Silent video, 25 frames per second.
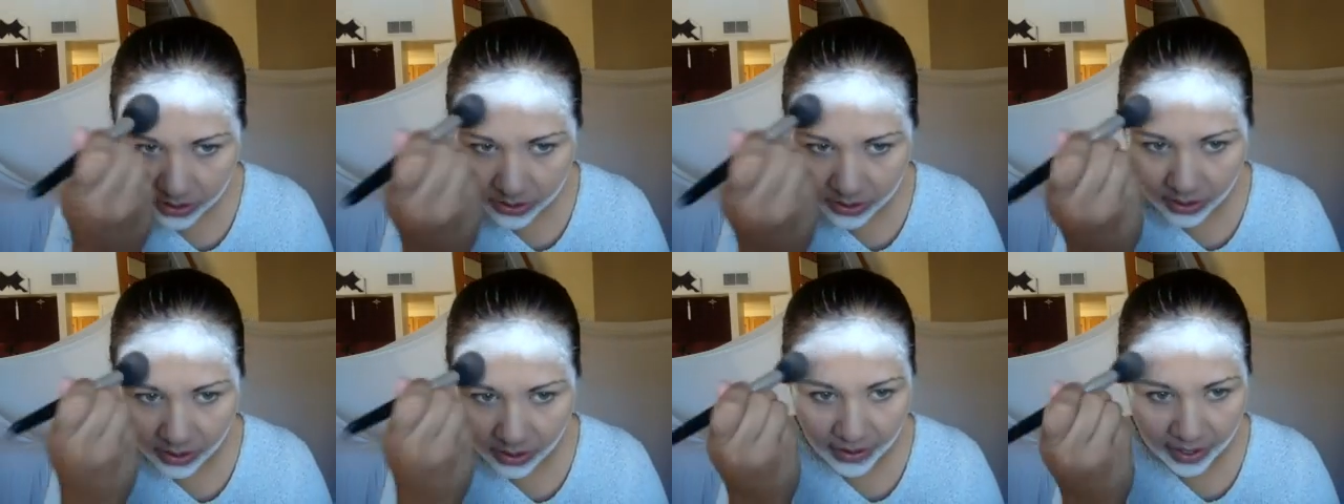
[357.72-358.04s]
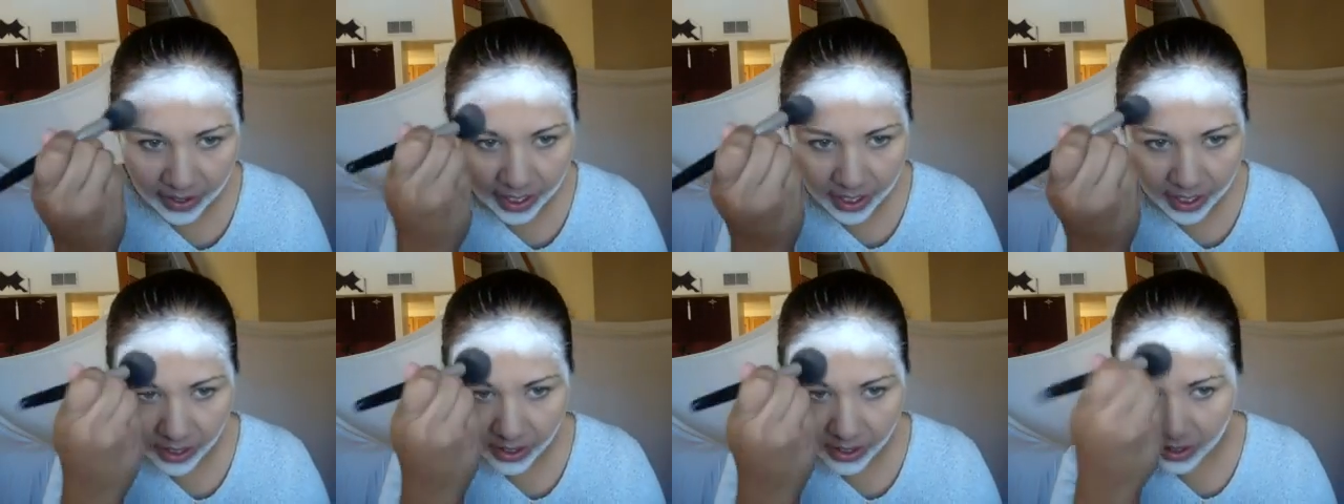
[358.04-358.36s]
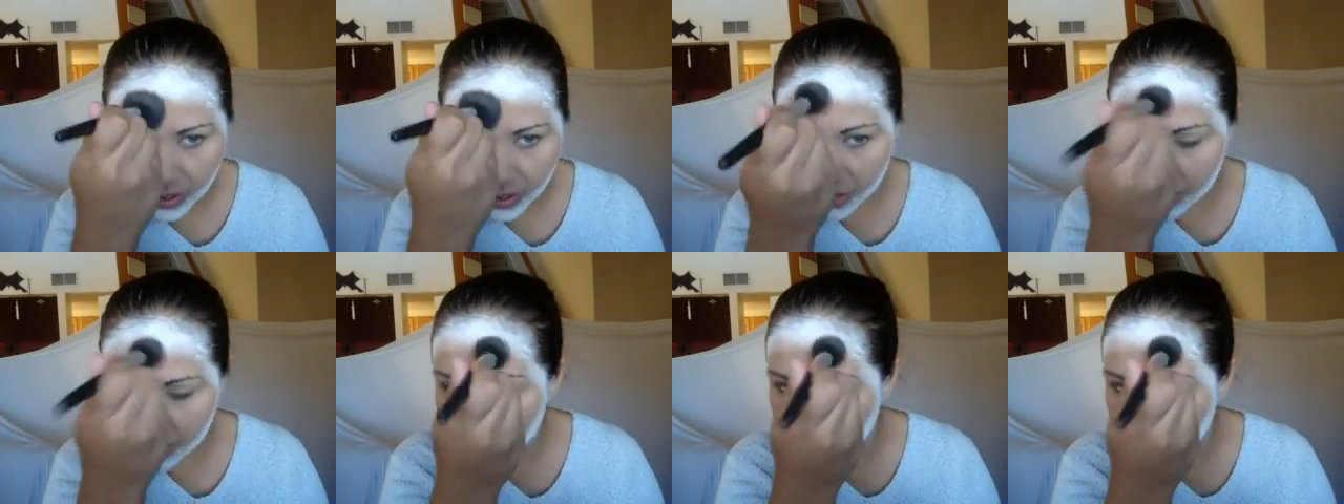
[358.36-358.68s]
So if I get a
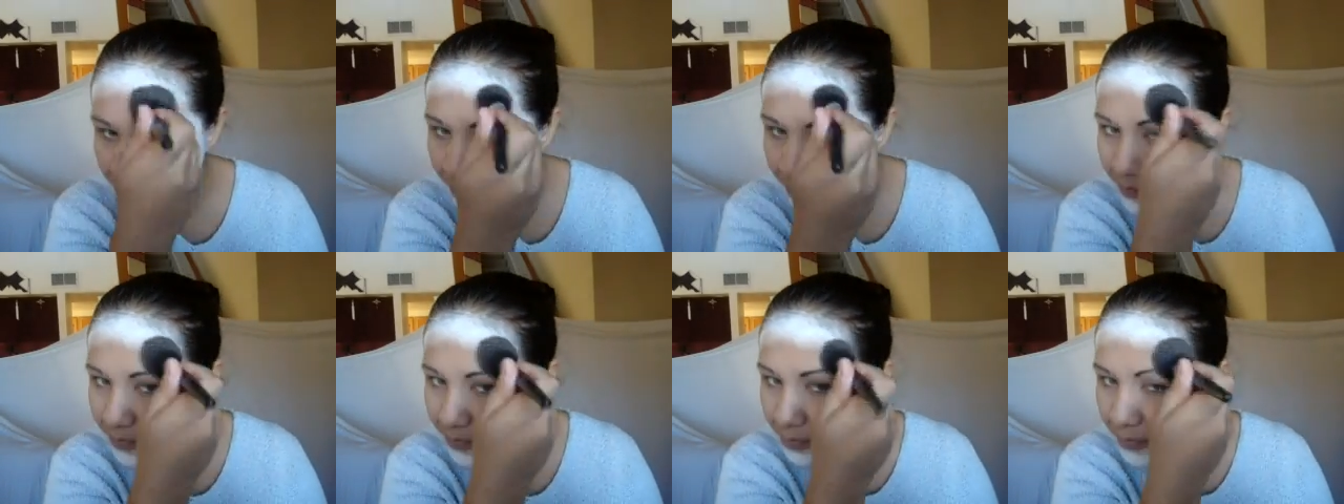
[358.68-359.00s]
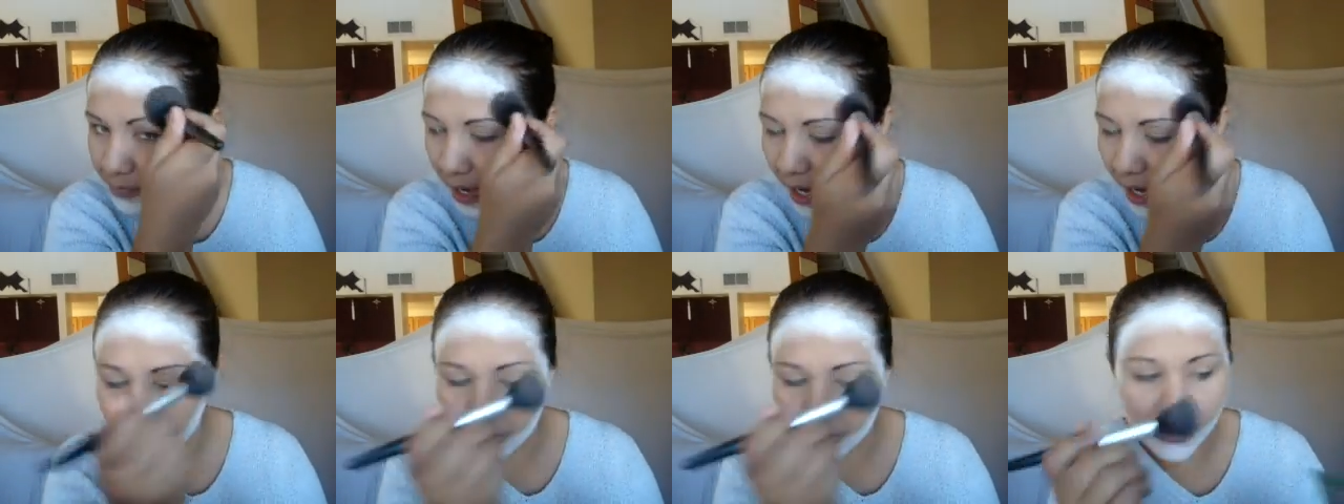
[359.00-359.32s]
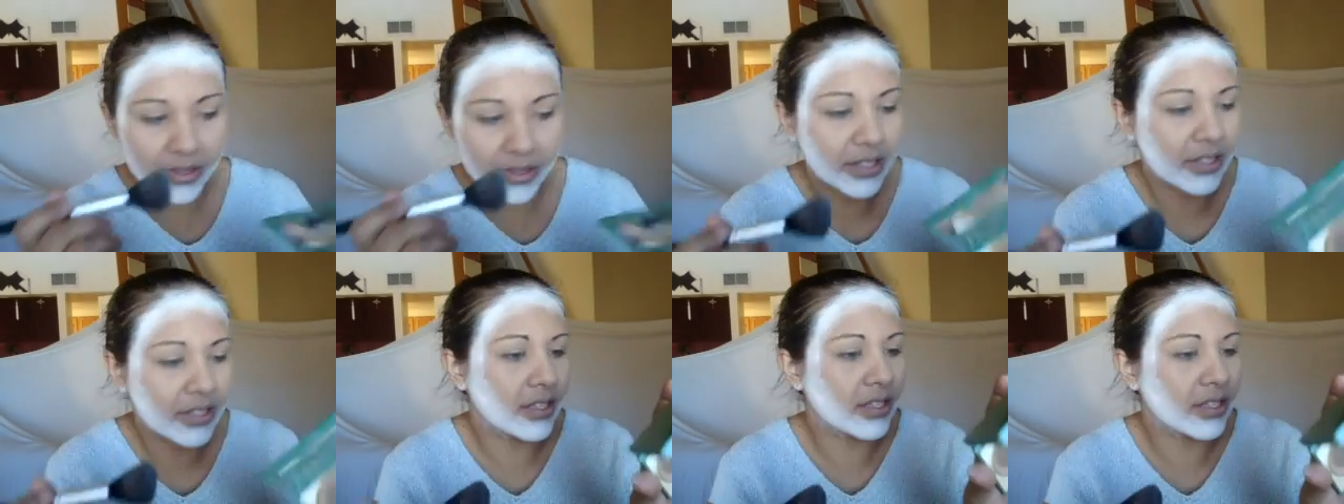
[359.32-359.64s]
good
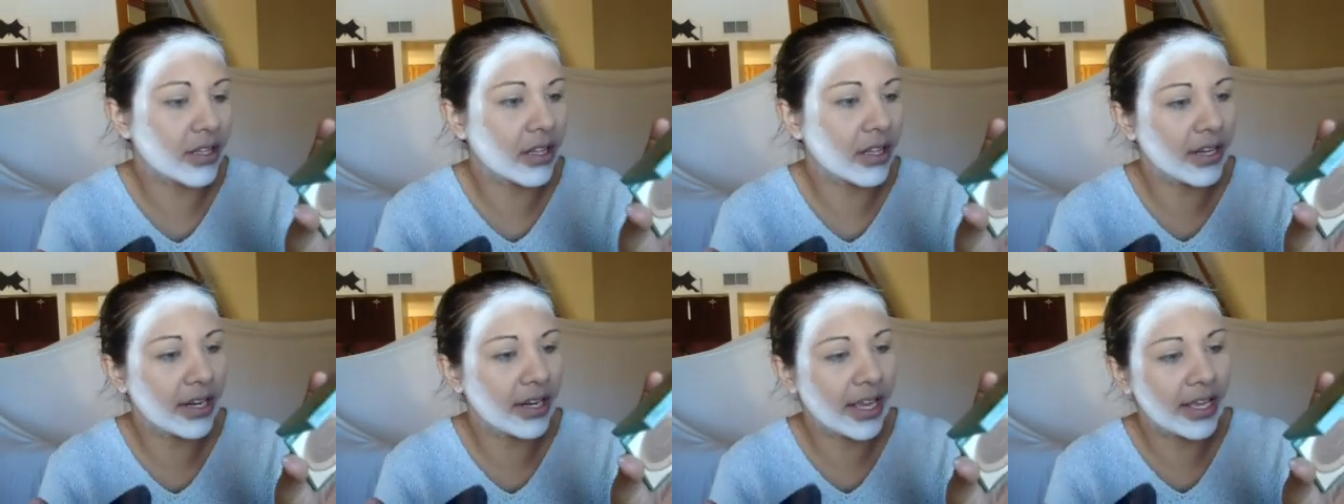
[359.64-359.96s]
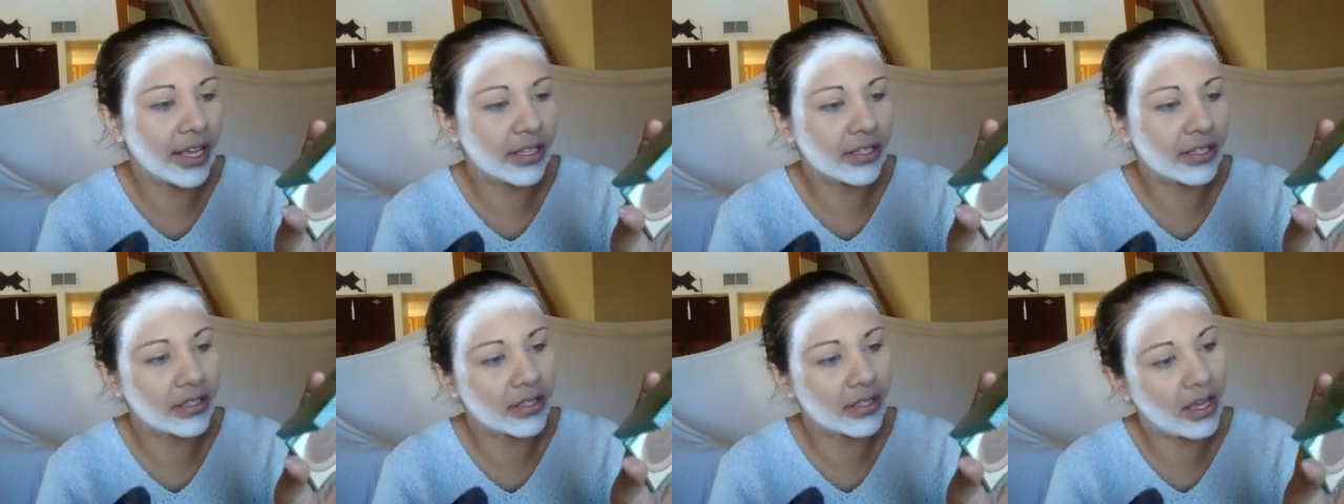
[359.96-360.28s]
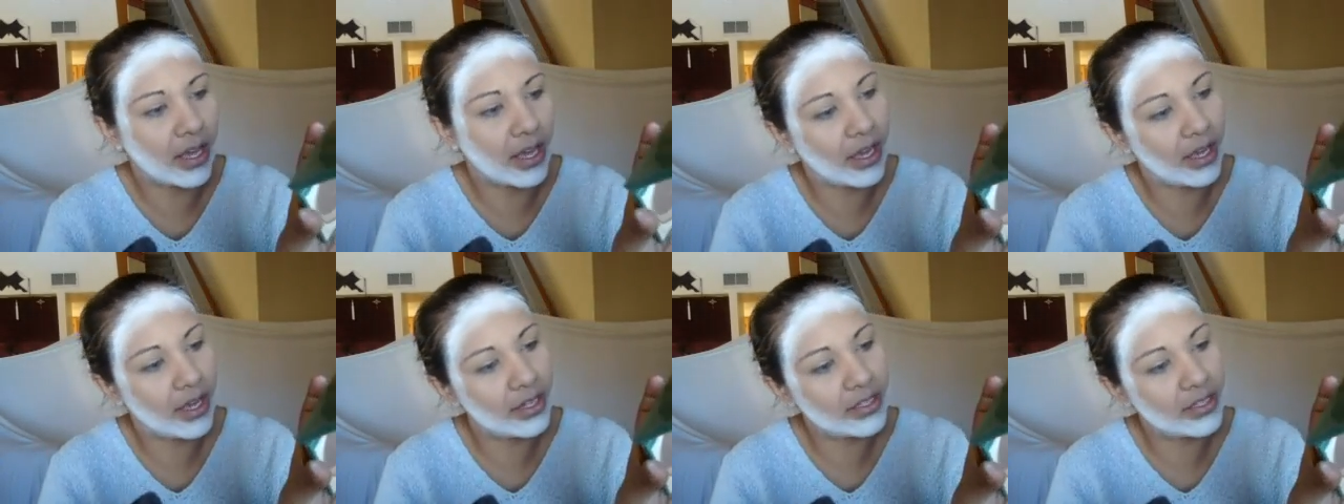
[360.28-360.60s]
powder, this is Clinique's
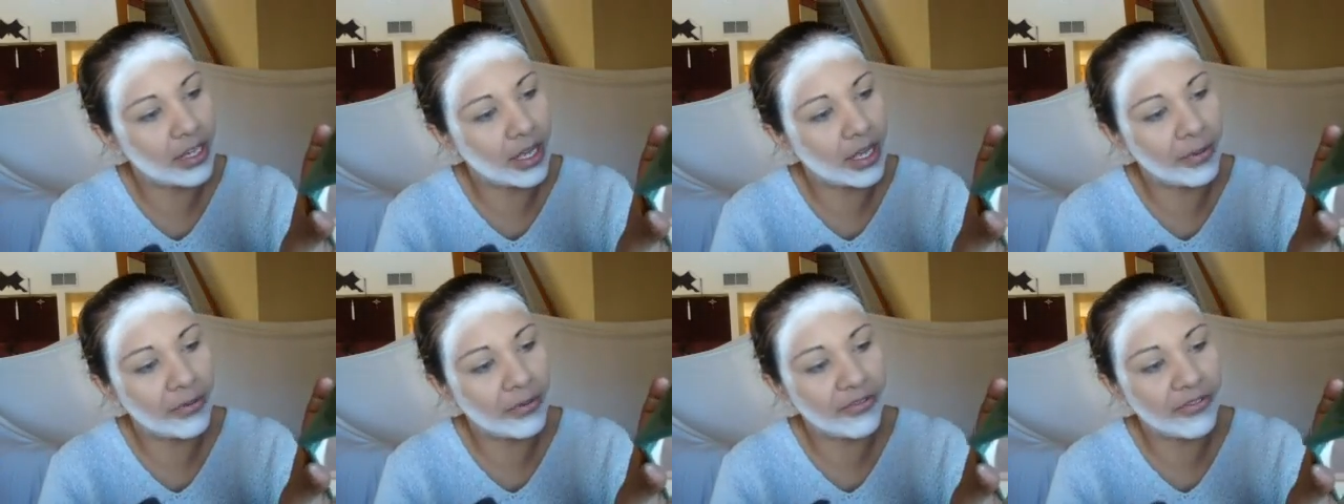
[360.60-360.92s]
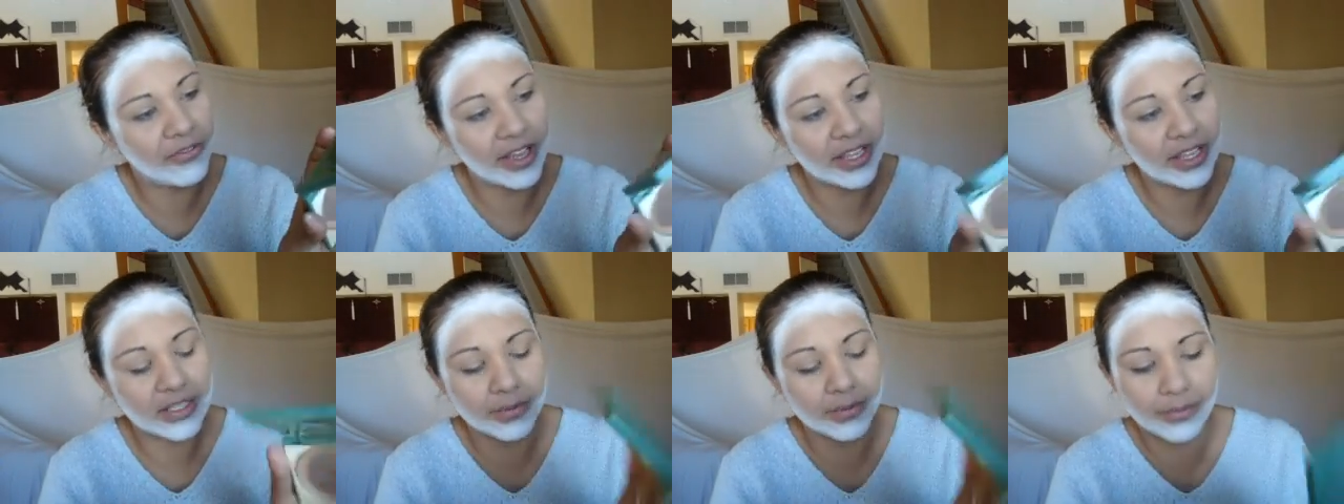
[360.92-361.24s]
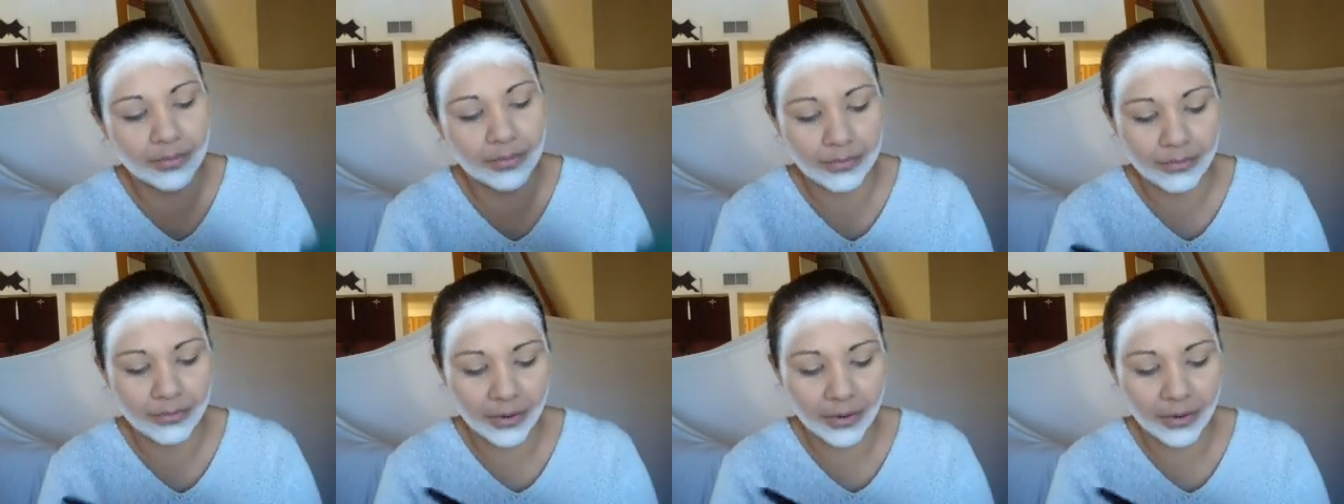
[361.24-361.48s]
double face